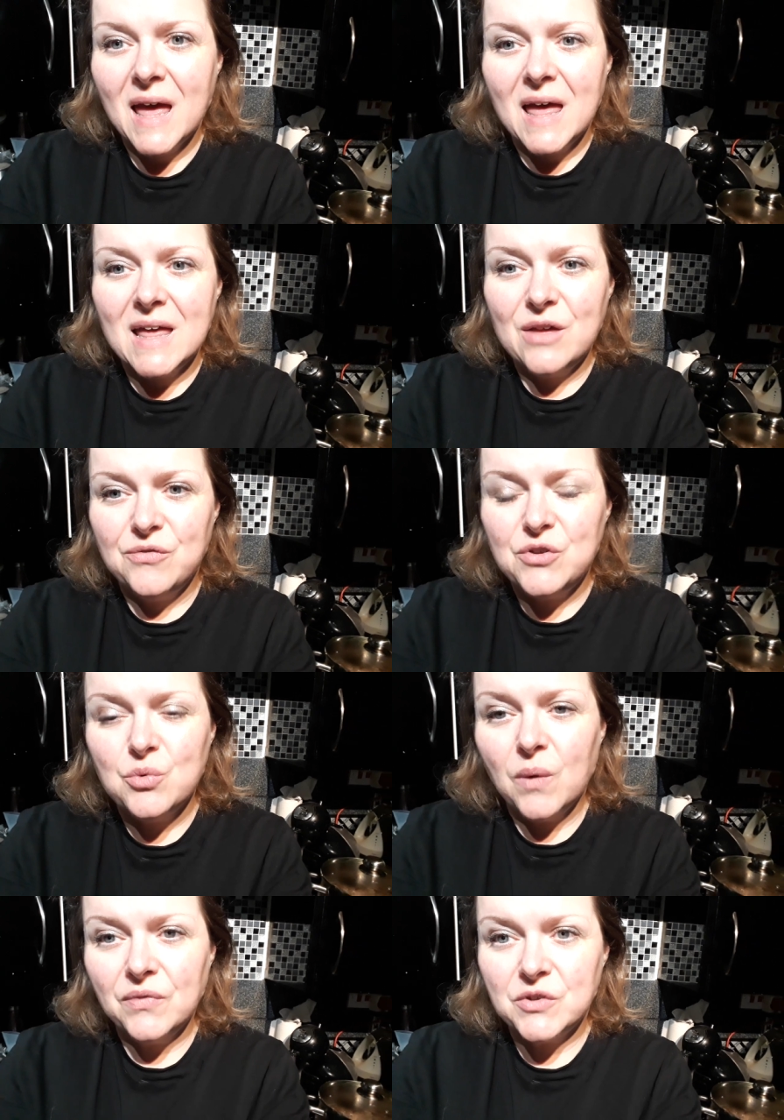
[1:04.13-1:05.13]
if you
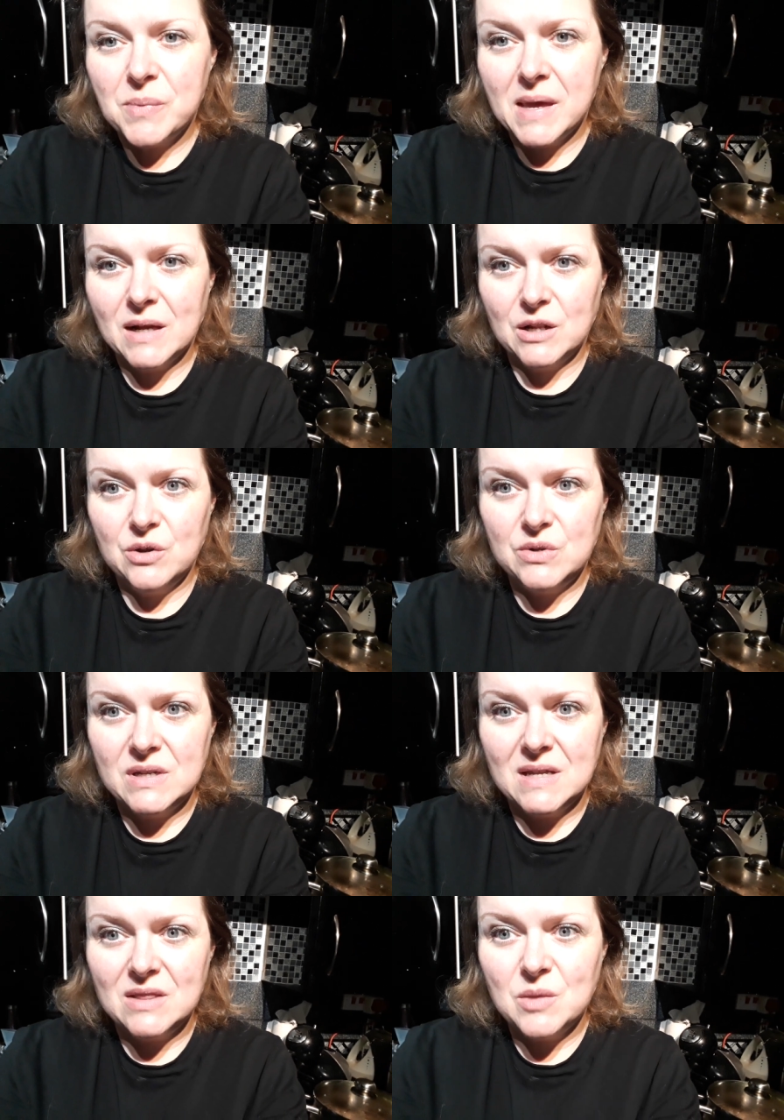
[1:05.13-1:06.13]
want to be
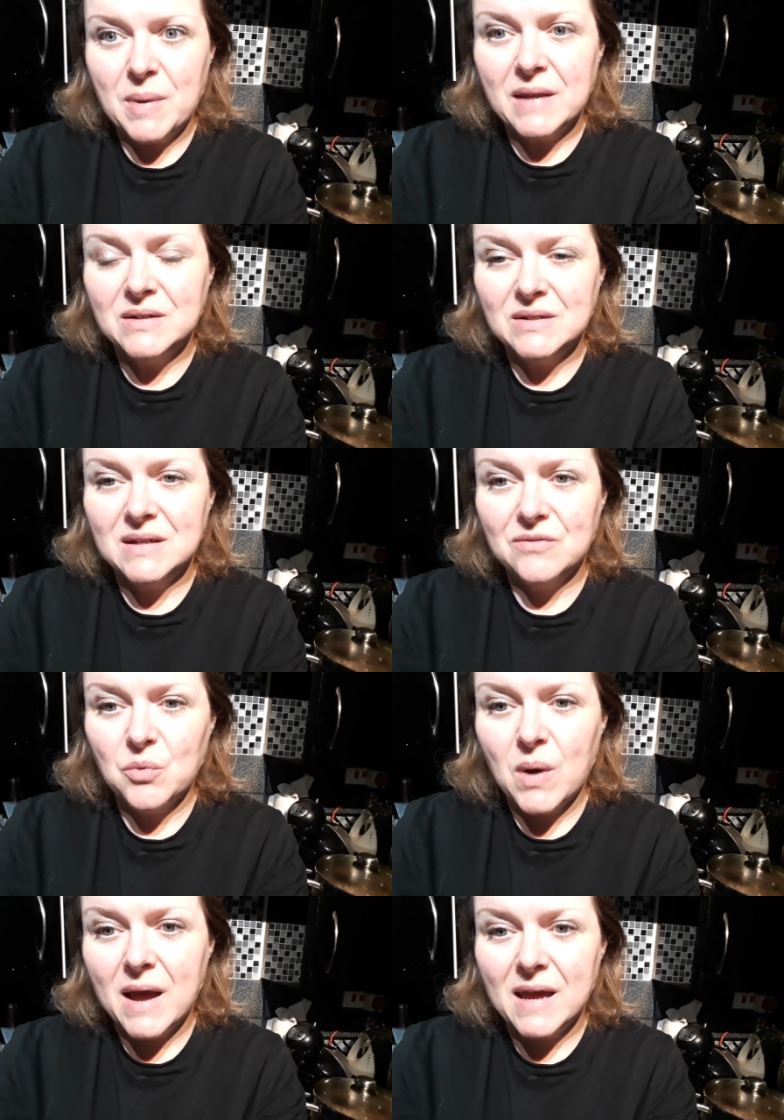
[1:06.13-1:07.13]
included in the pendant
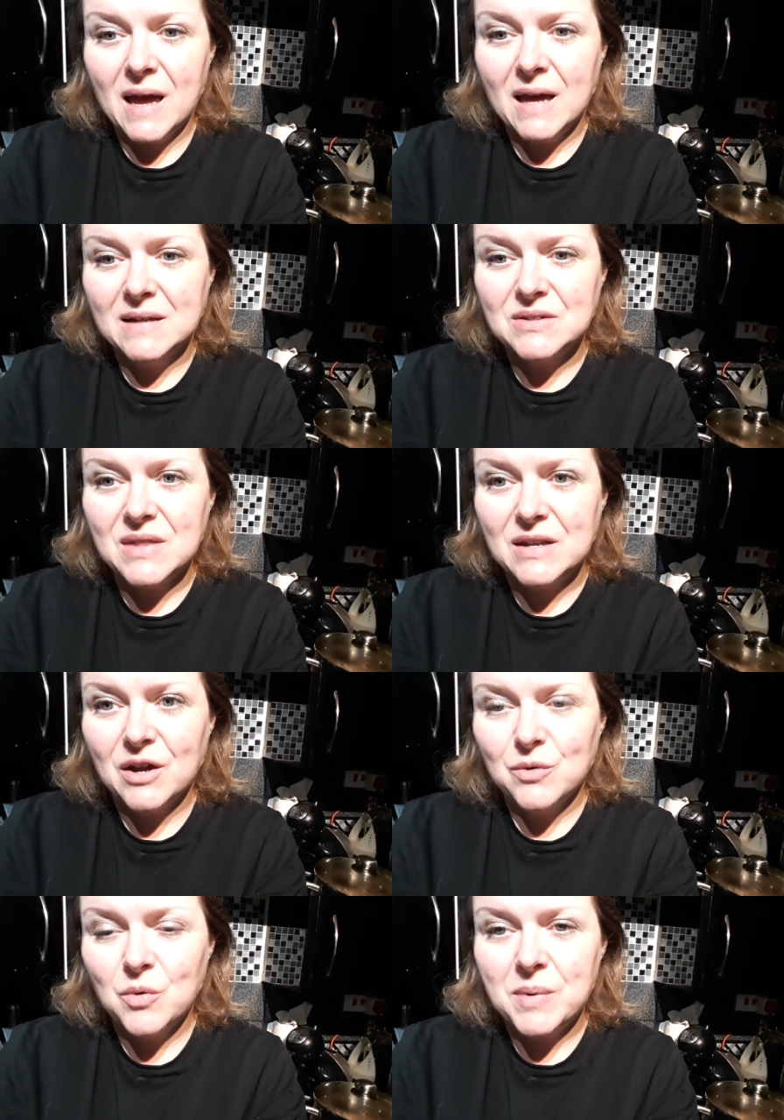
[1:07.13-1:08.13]
giveaway, and then
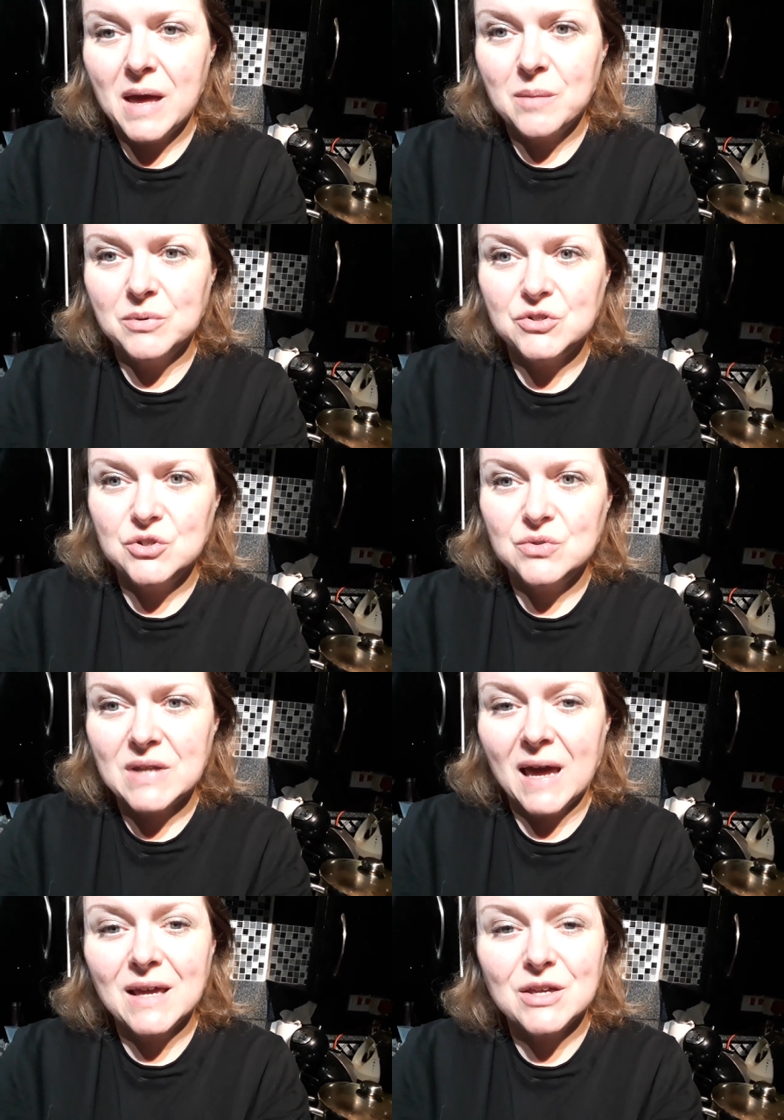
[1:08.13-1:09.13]
I will be able to
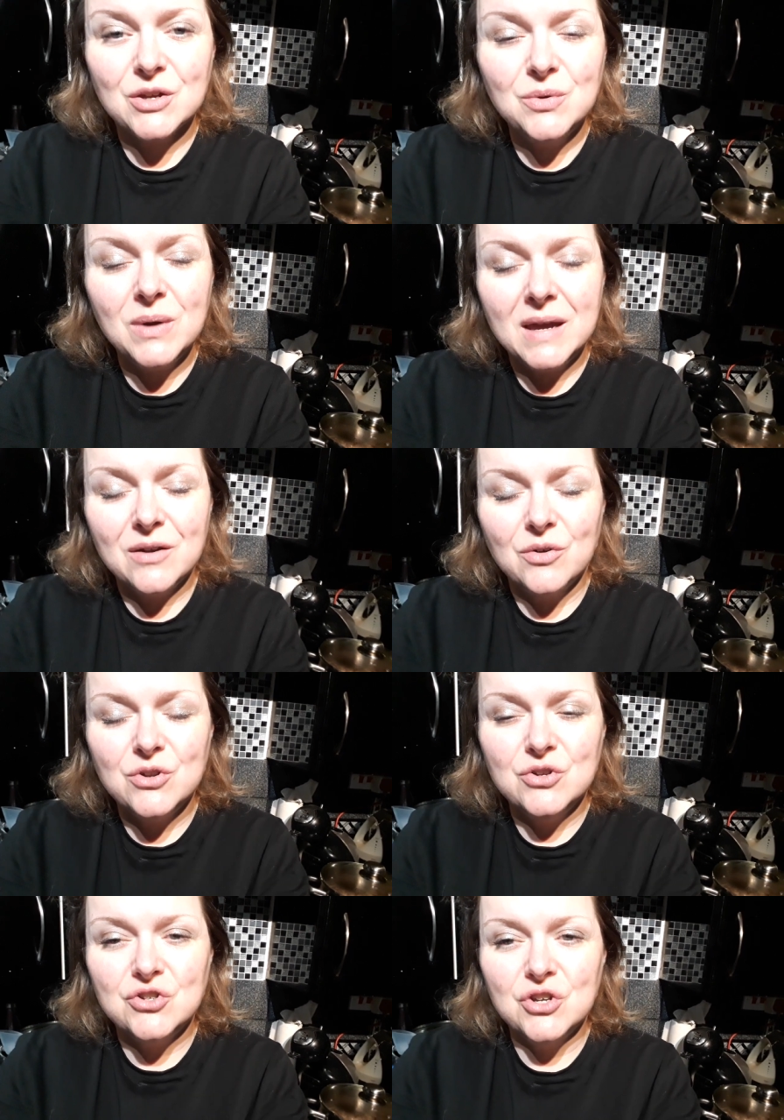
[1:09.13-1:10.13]
tag you here on
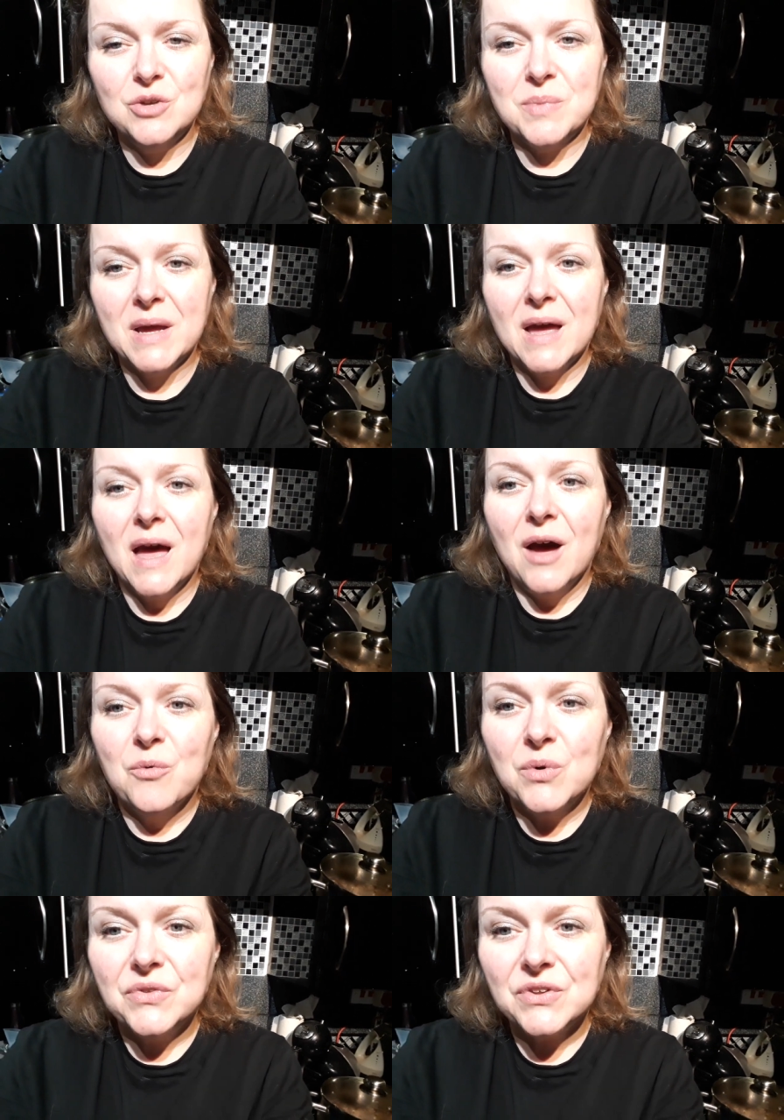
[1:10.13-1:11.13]
YouTube
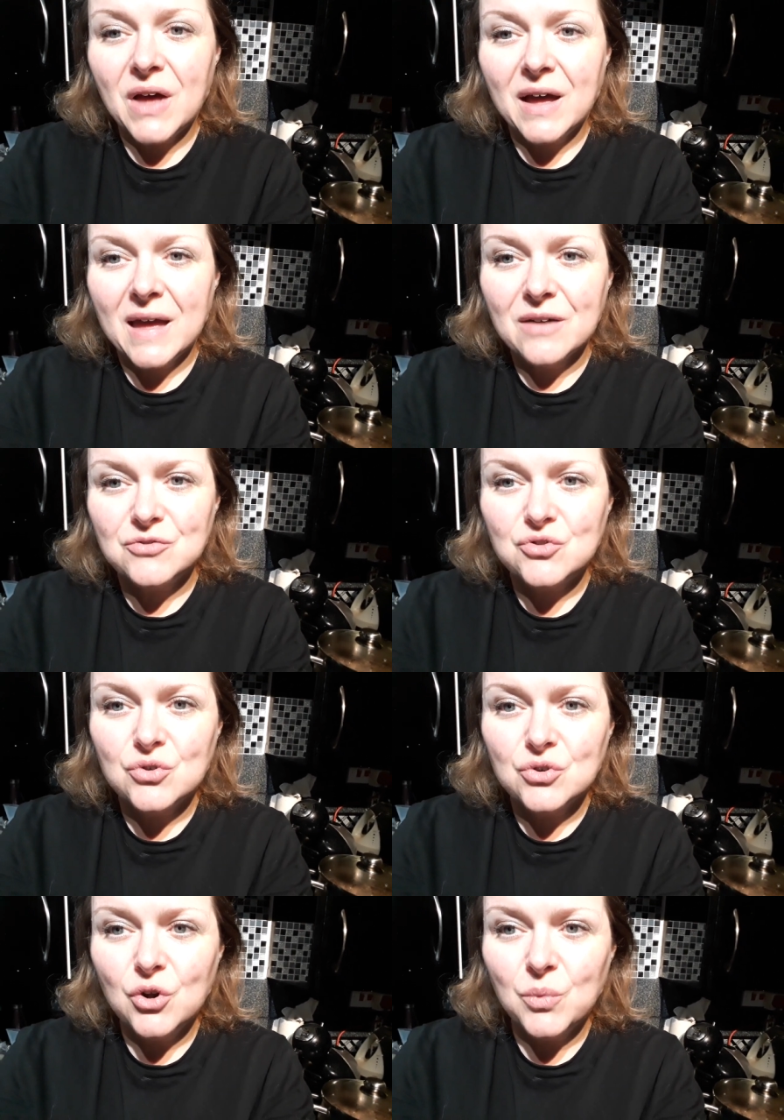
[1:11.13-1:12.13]
once I have
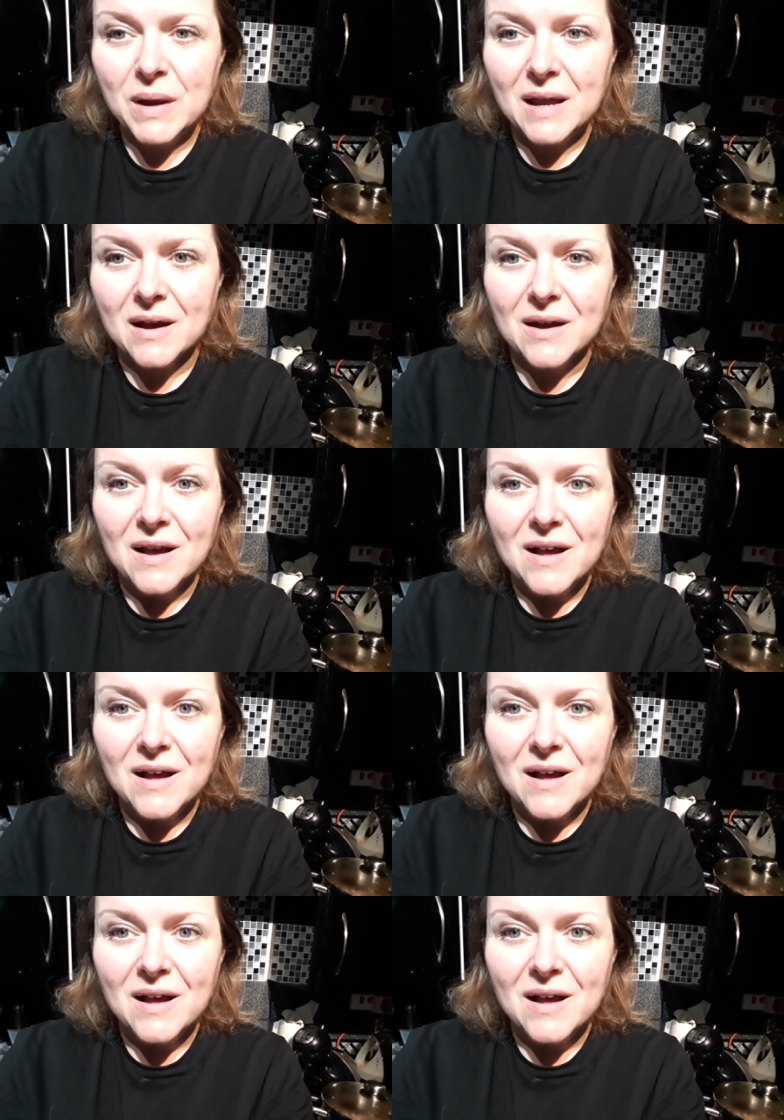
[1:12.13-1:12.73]
drawn a winner.